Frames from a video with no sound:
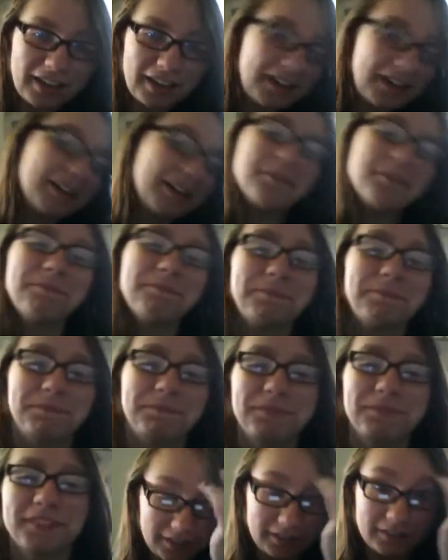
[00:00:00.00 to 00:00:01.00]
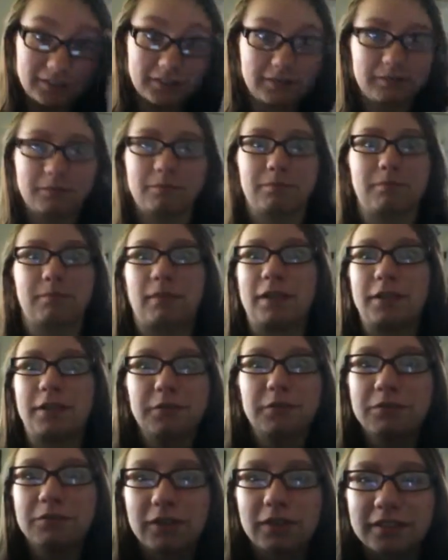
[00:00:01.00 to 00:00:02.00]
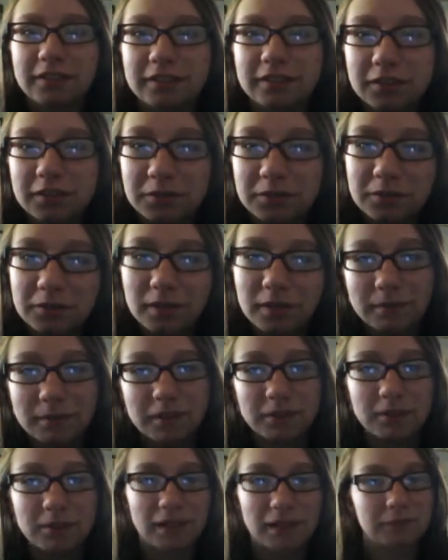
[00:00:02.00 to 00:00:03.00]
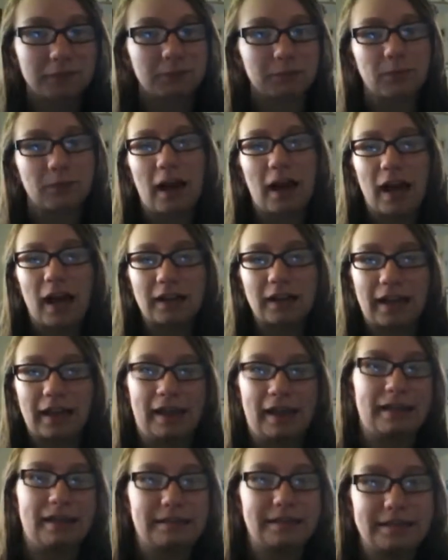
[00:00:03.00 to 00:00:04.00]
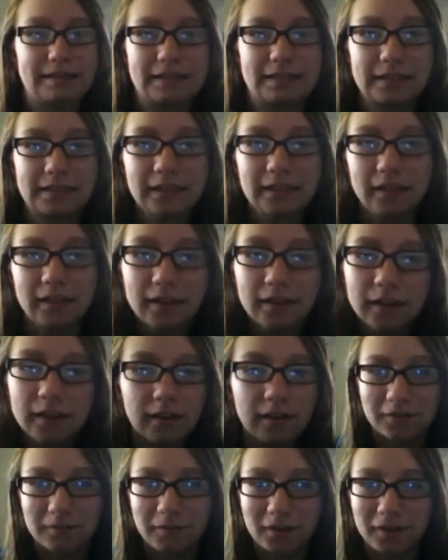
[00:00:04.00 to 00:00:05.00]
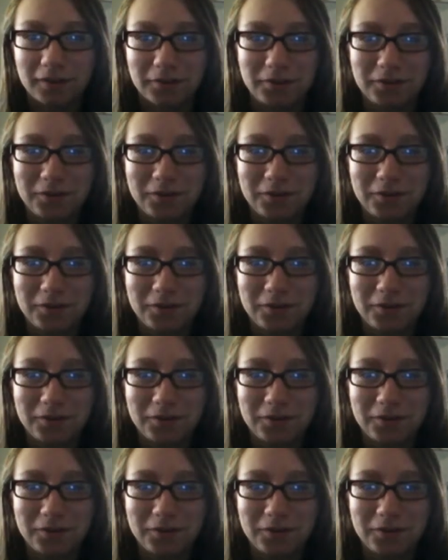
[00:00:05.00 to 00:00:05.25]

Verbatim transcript: um, and my new friends too. I mean, you guys rock, Andy, and my other